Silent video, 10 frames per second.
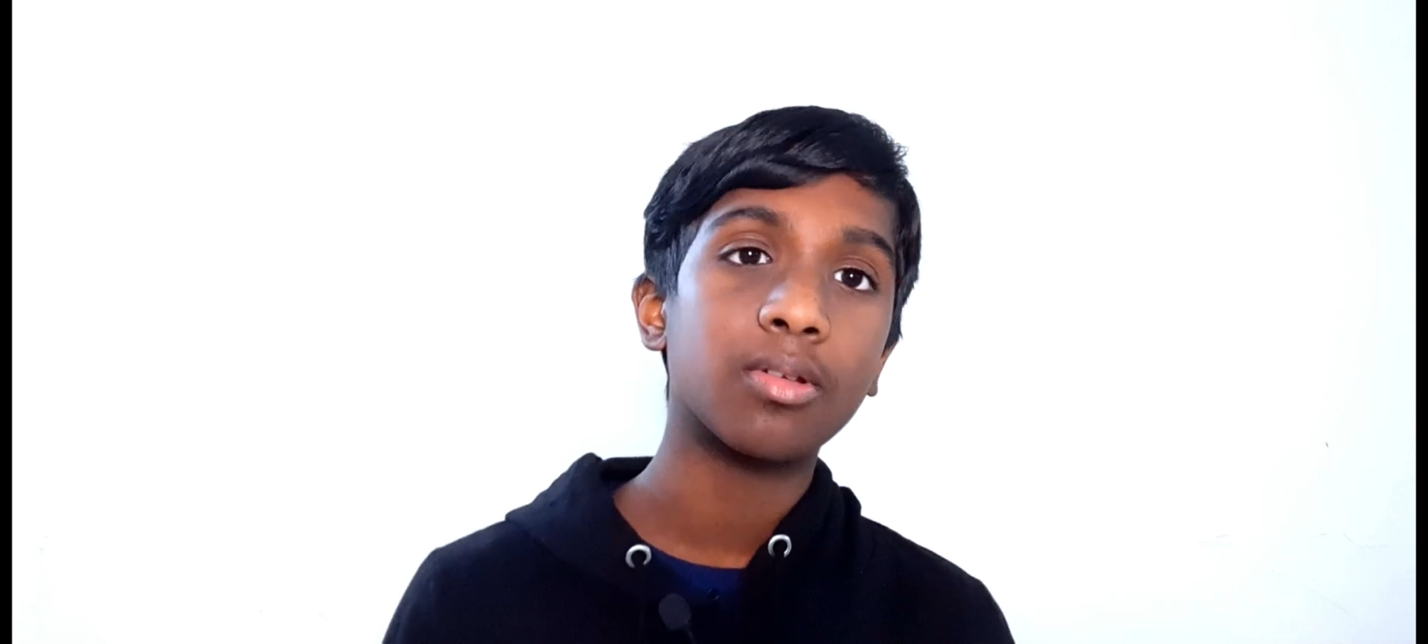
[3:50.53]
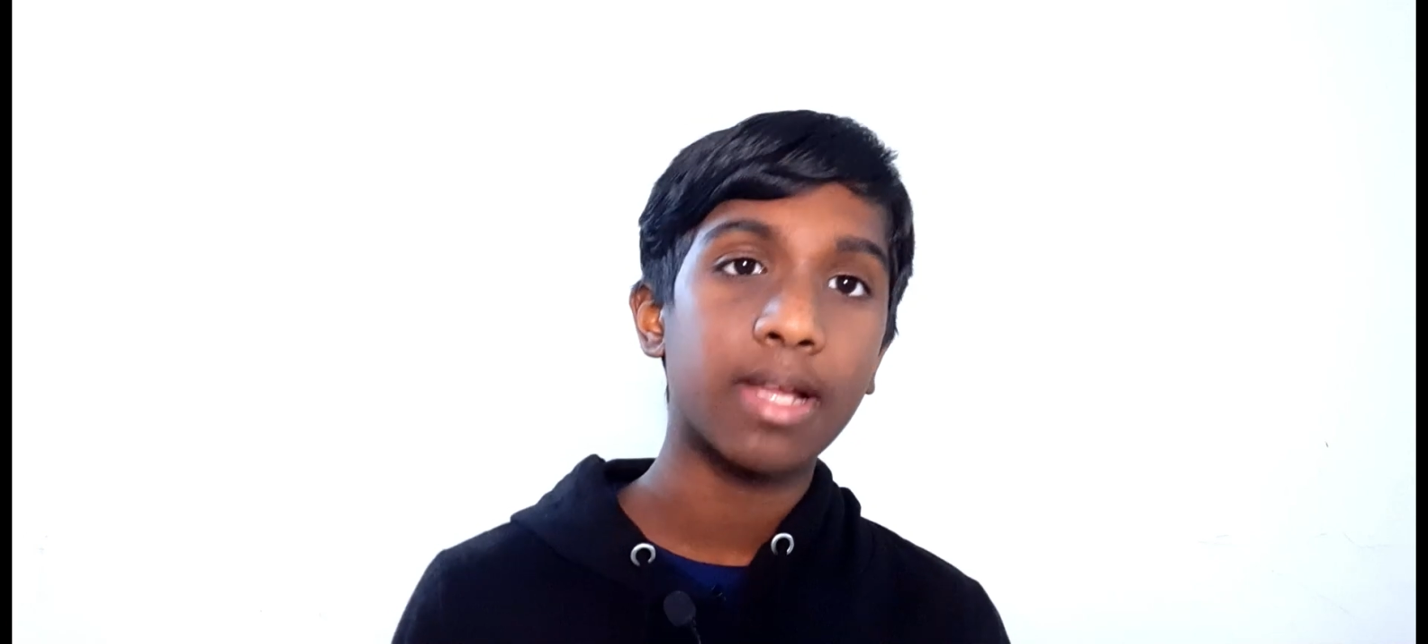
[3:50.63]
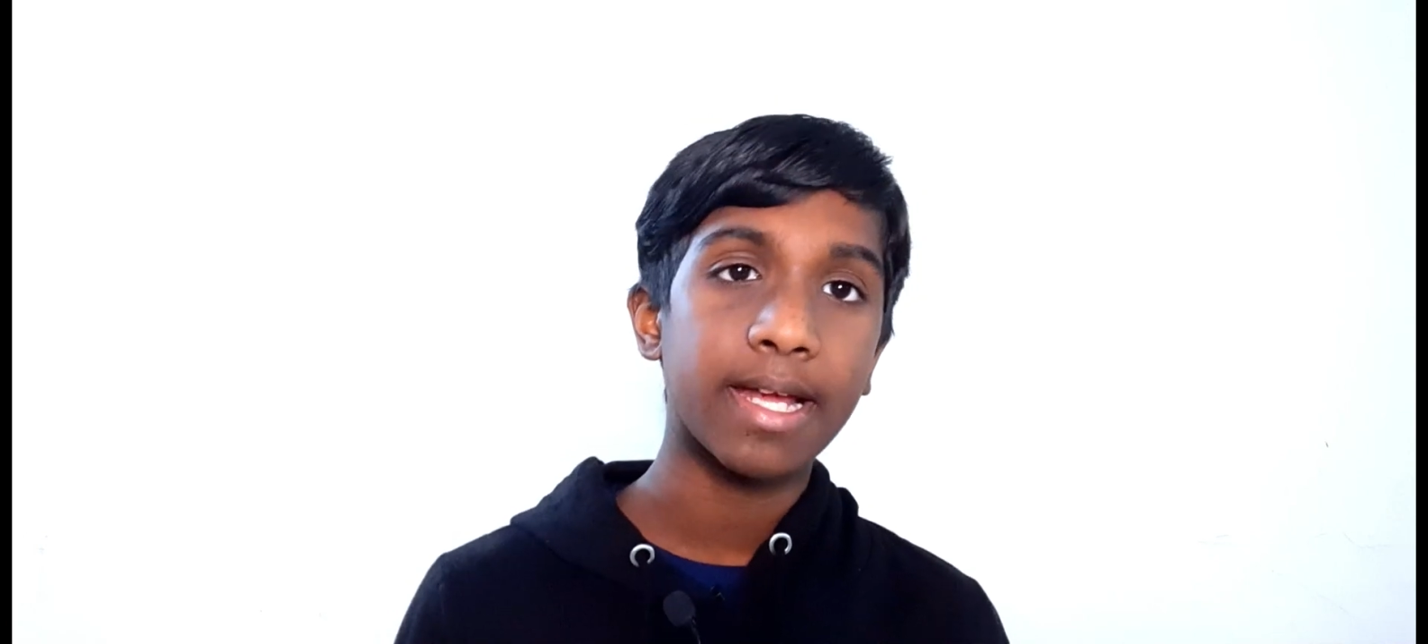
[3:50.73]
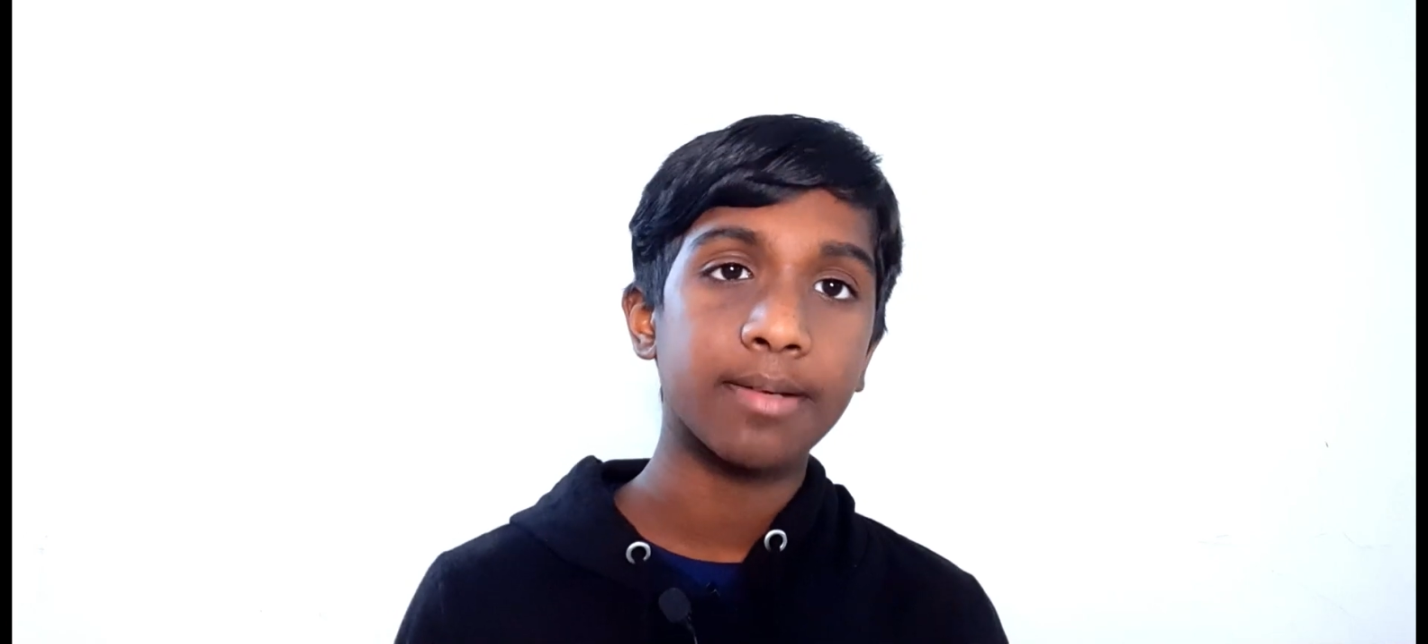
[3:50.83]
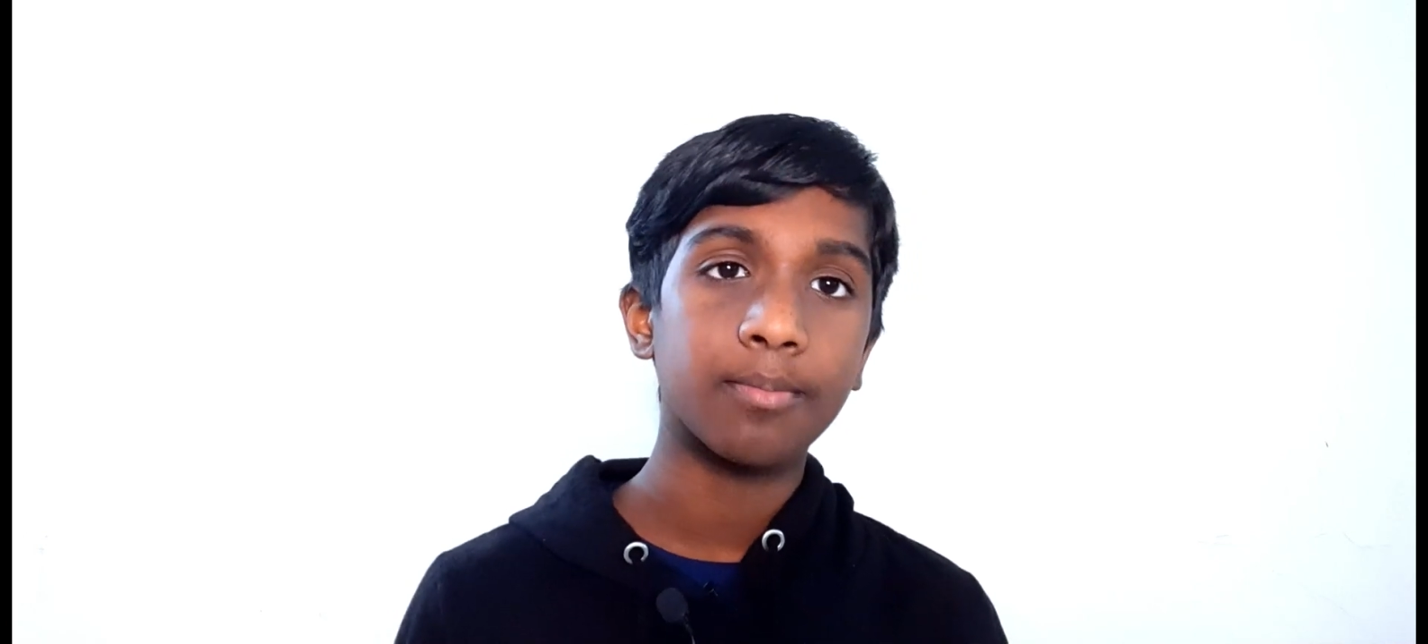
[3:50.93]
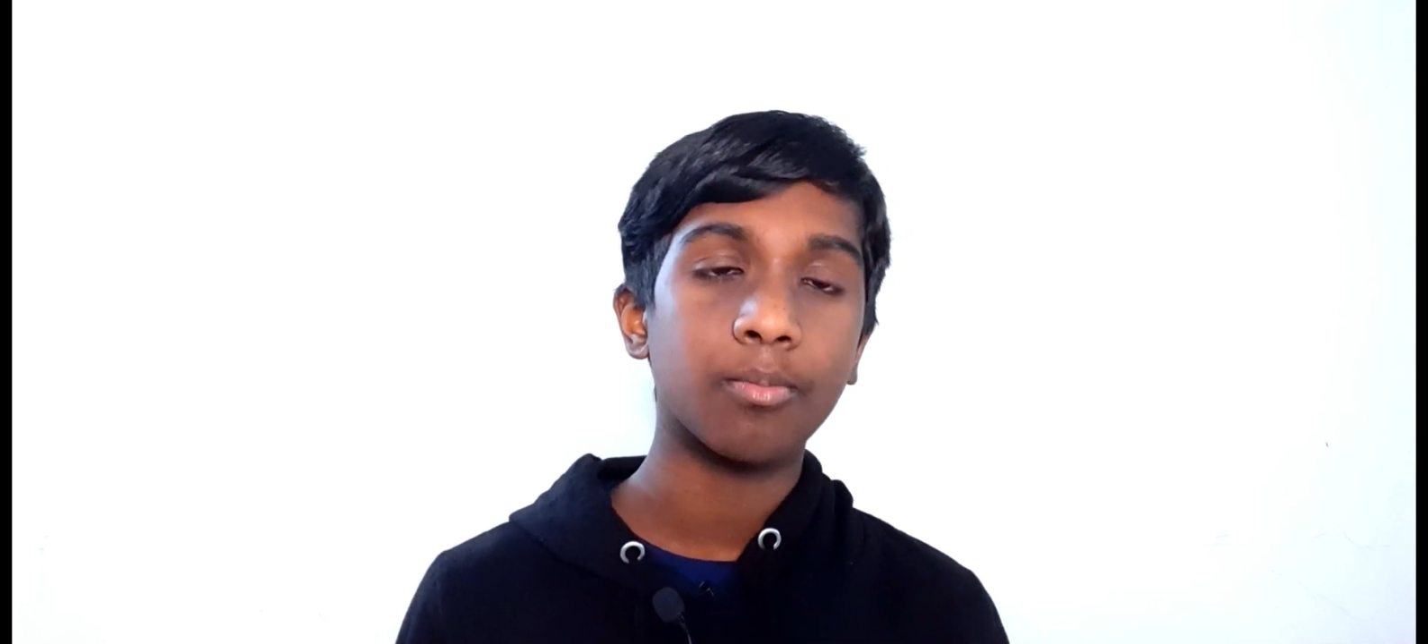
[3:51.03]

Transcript: lend